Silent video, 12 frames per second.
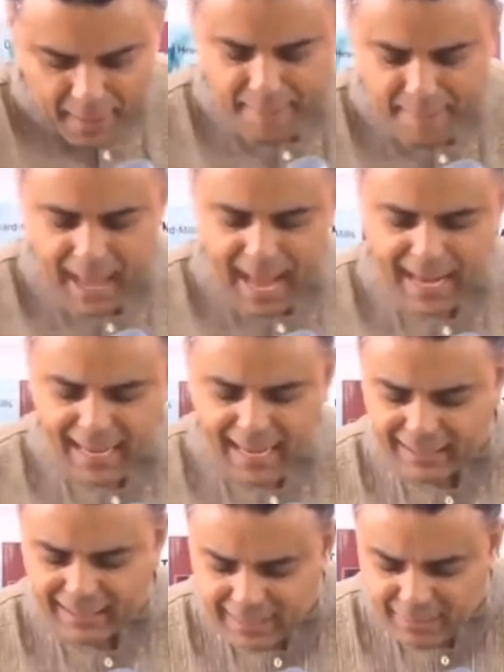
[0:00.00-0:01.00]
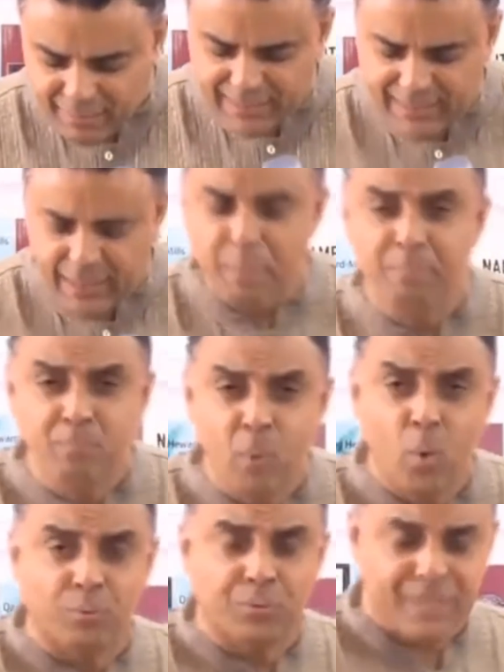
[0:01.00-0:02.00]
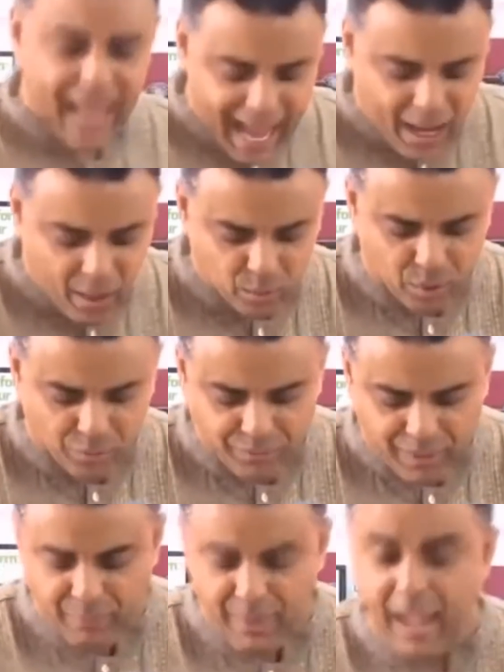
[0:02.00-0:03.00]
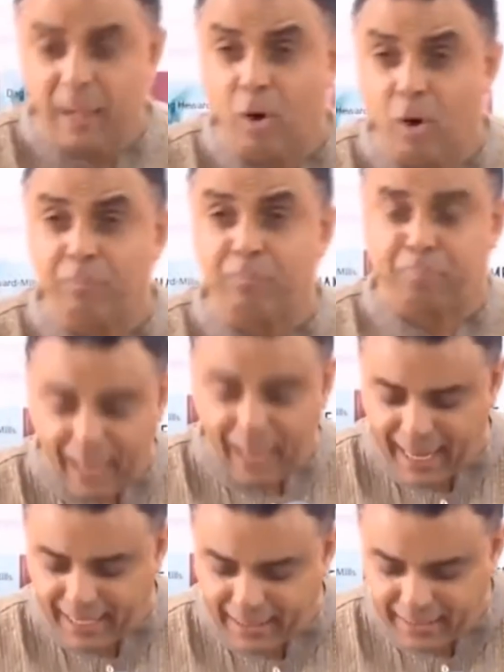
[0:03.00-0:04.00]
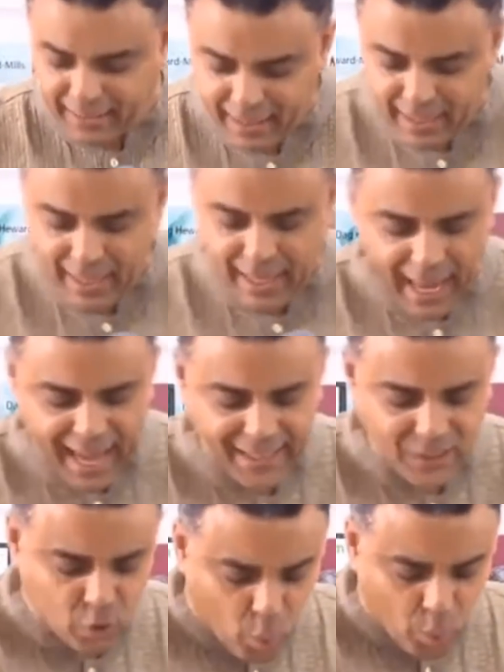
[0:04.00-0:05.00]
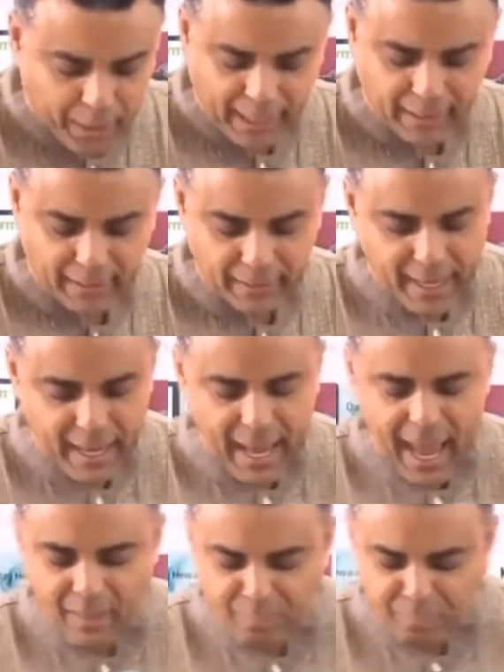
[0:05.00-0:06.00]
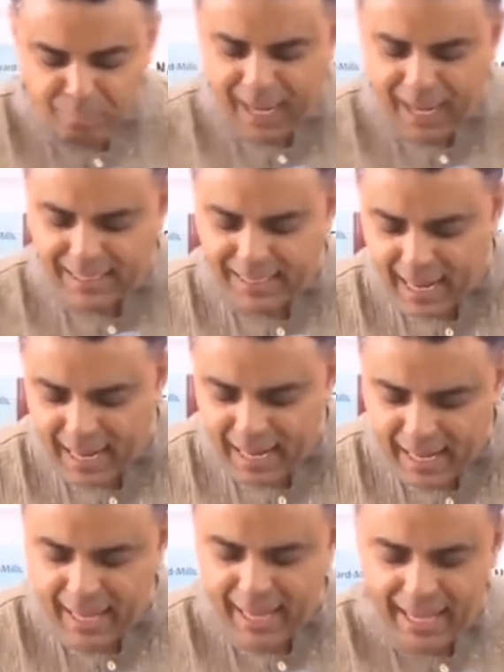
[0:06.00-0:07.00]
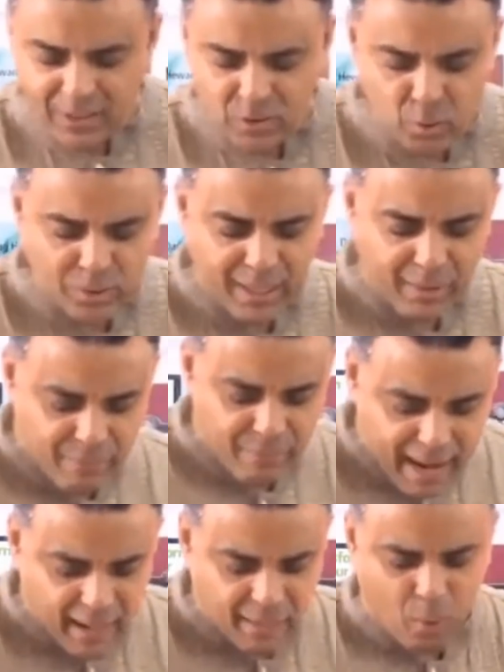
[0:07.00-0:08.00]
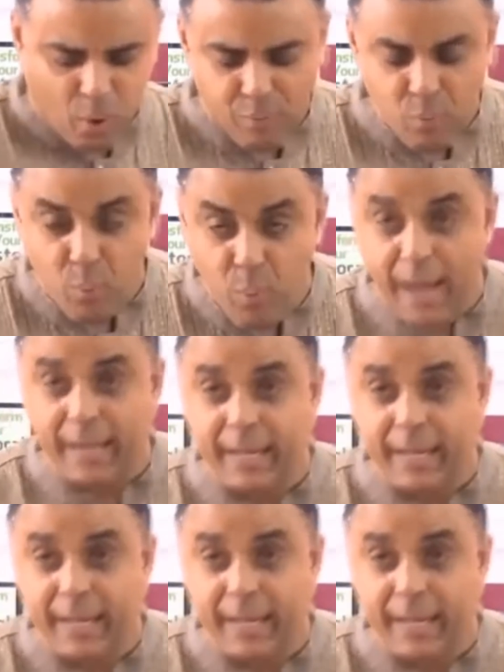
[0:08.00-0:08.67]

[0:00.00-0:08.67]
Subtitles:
An activity moves out of the realm of playing and joking and pleasure into the realm of work